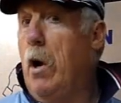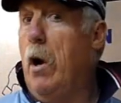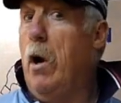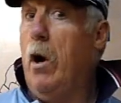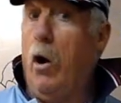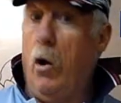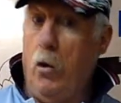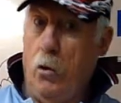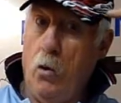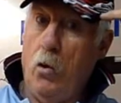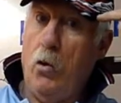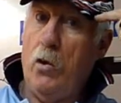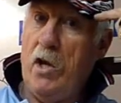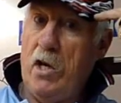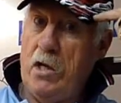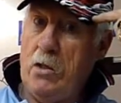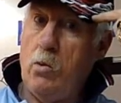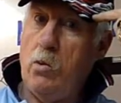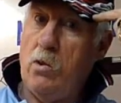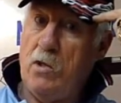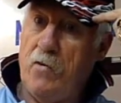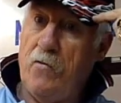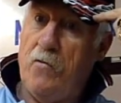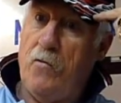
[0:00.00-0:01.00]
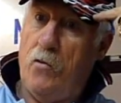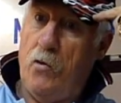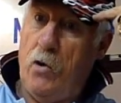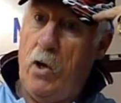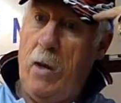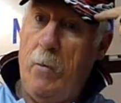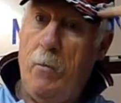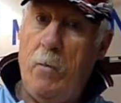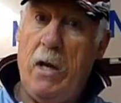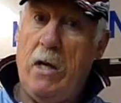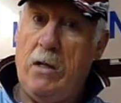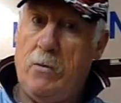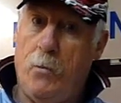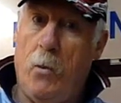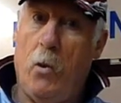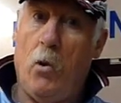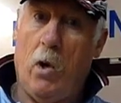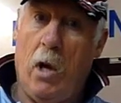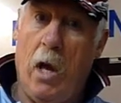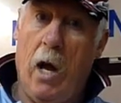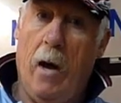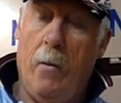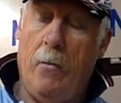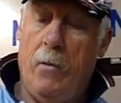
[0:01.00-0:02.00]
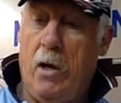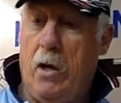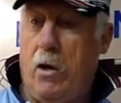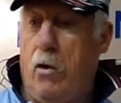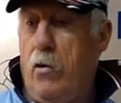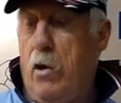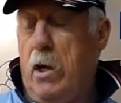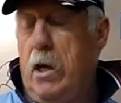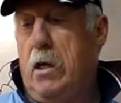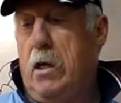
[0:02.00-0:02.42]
although this was a free baseball cap that Craig